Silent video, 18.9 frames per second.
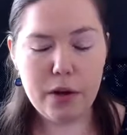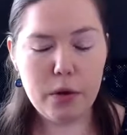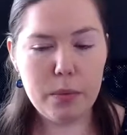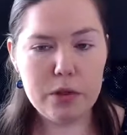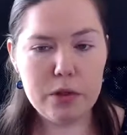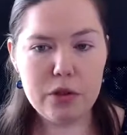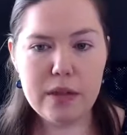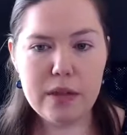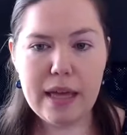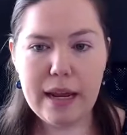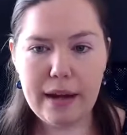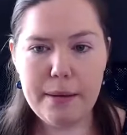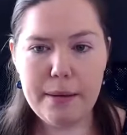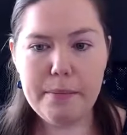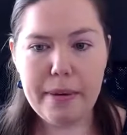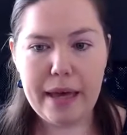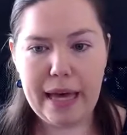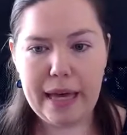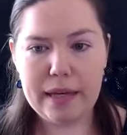which then
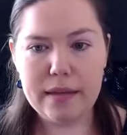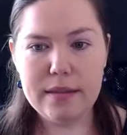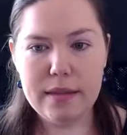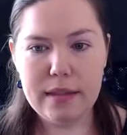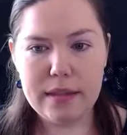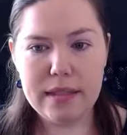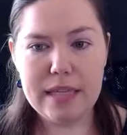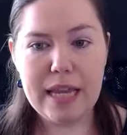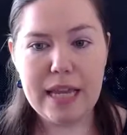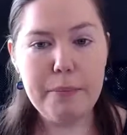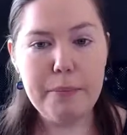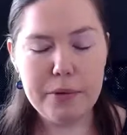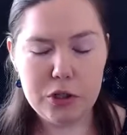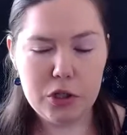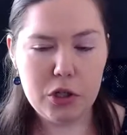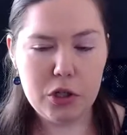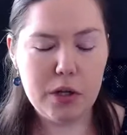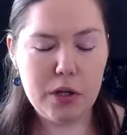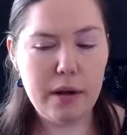impacts the
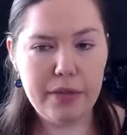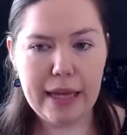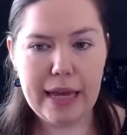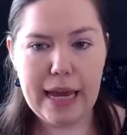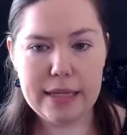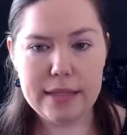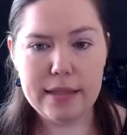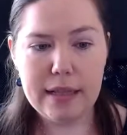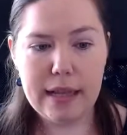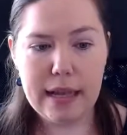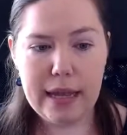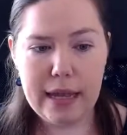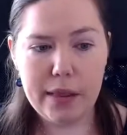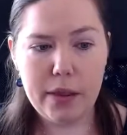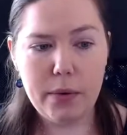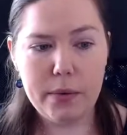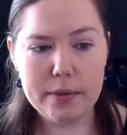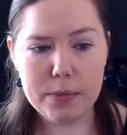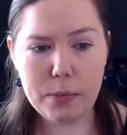temperature of the gas in the
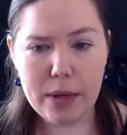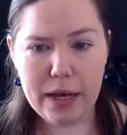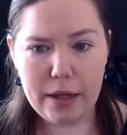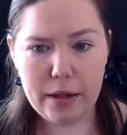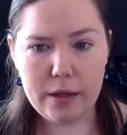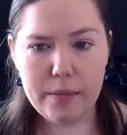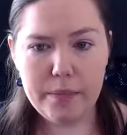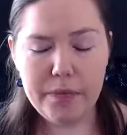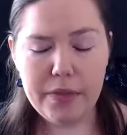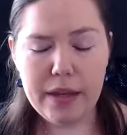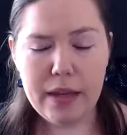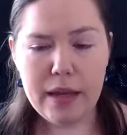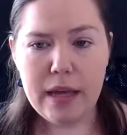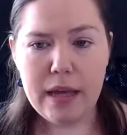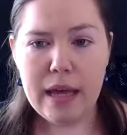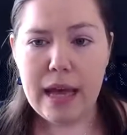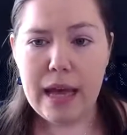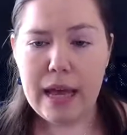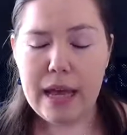halo as well.
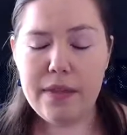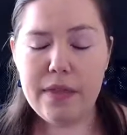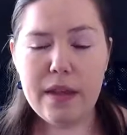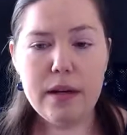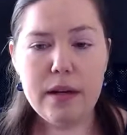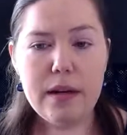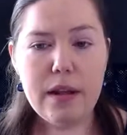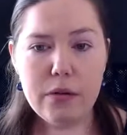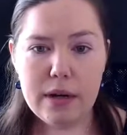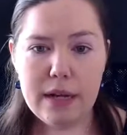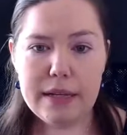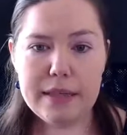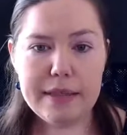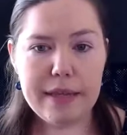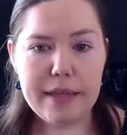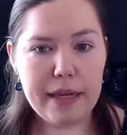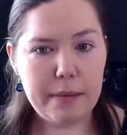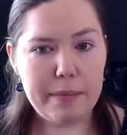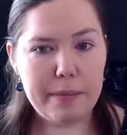And another nice
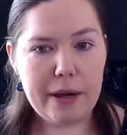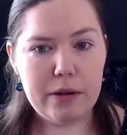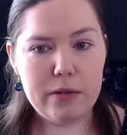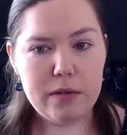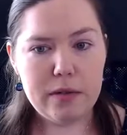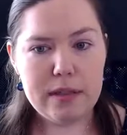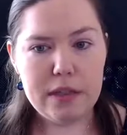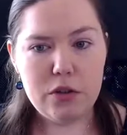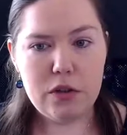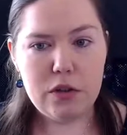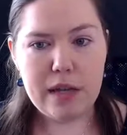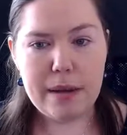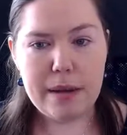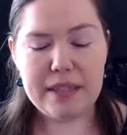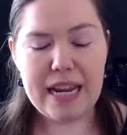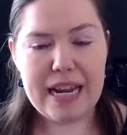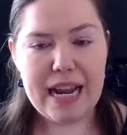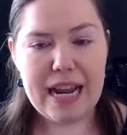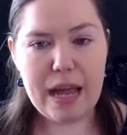thing about CGM
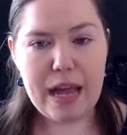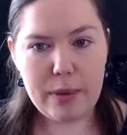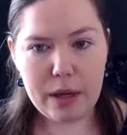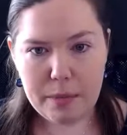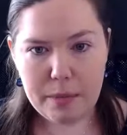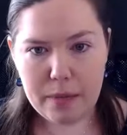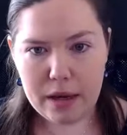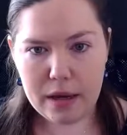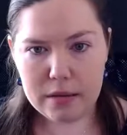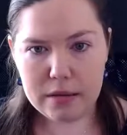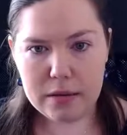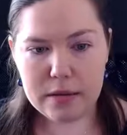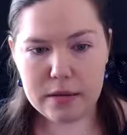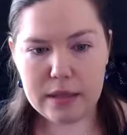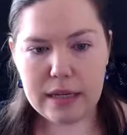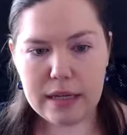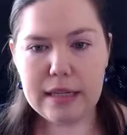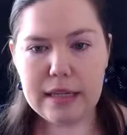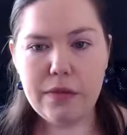dynamic models
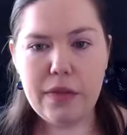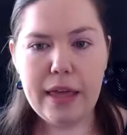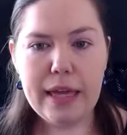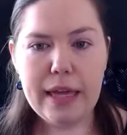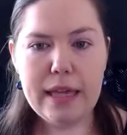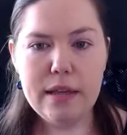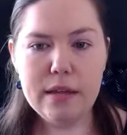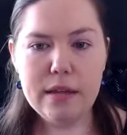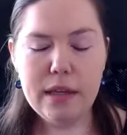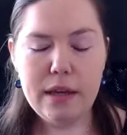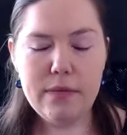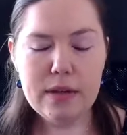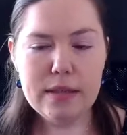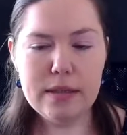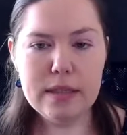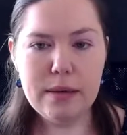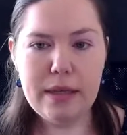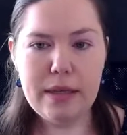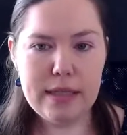is that they can give us
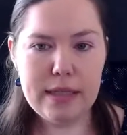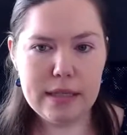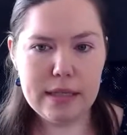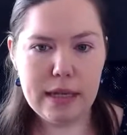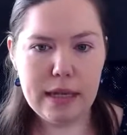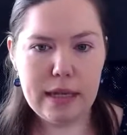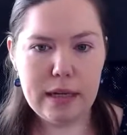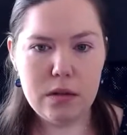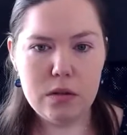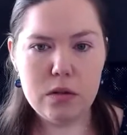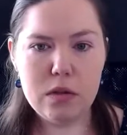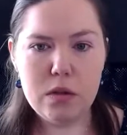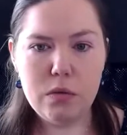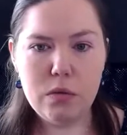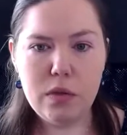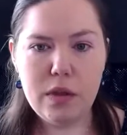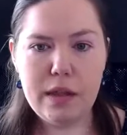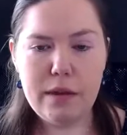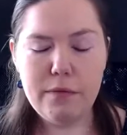some insight
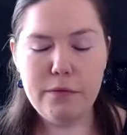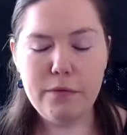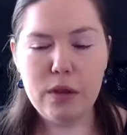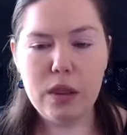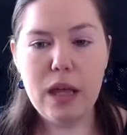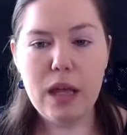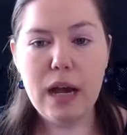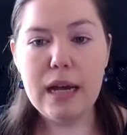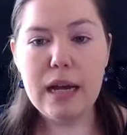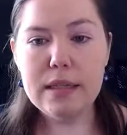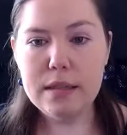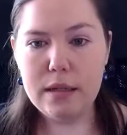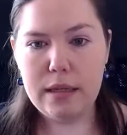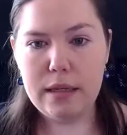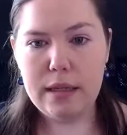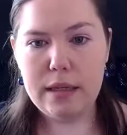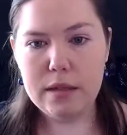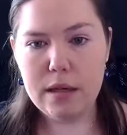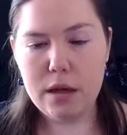into the
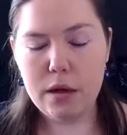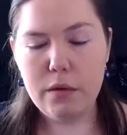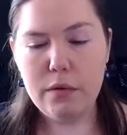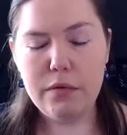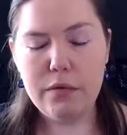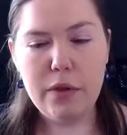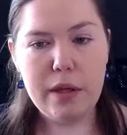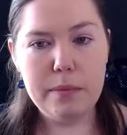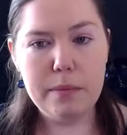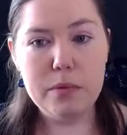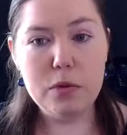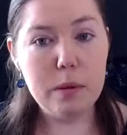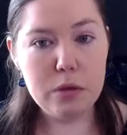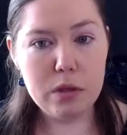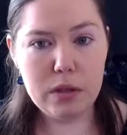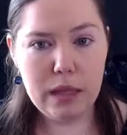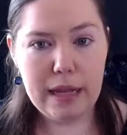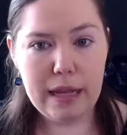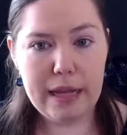velocities of the
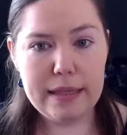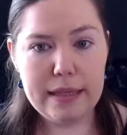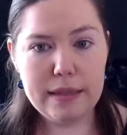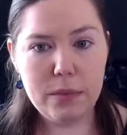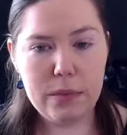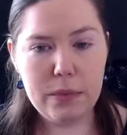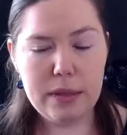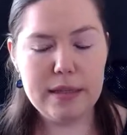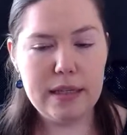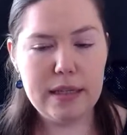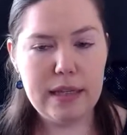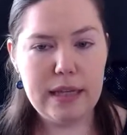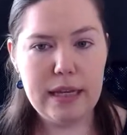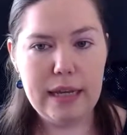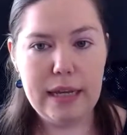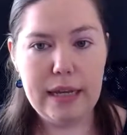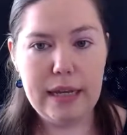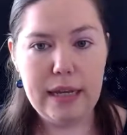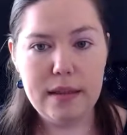absorption lines that we see
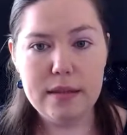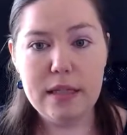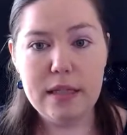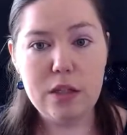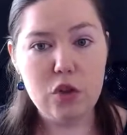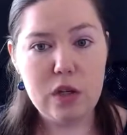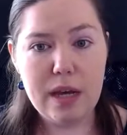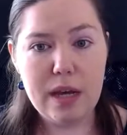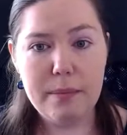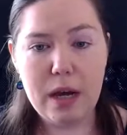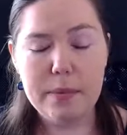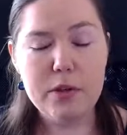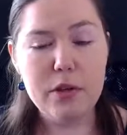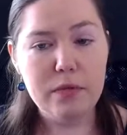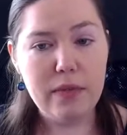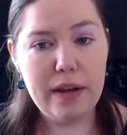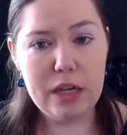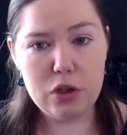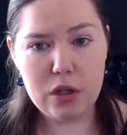in CGM
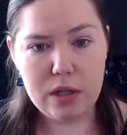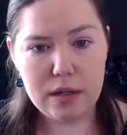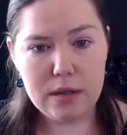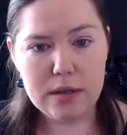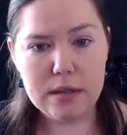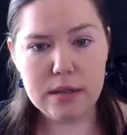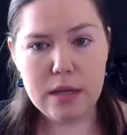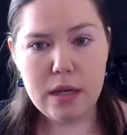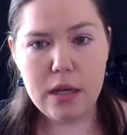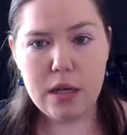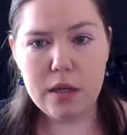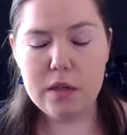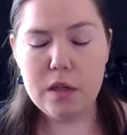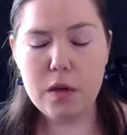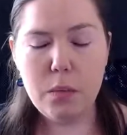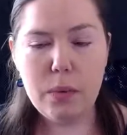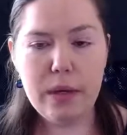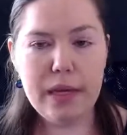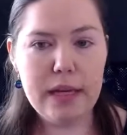observations
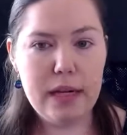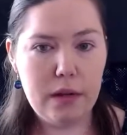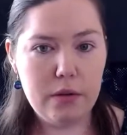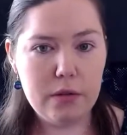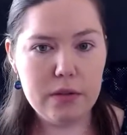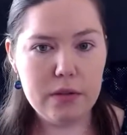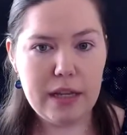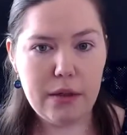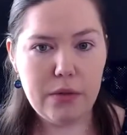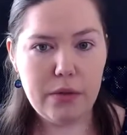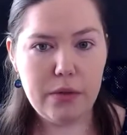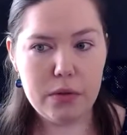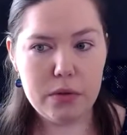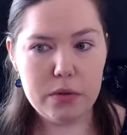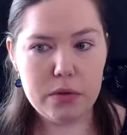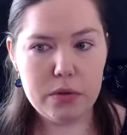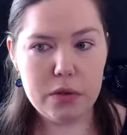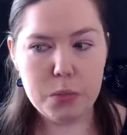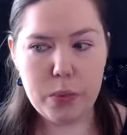so that we can understand
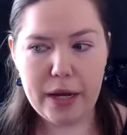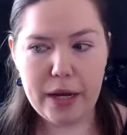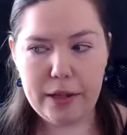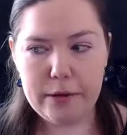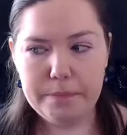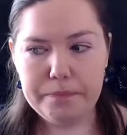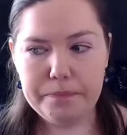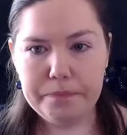those as well.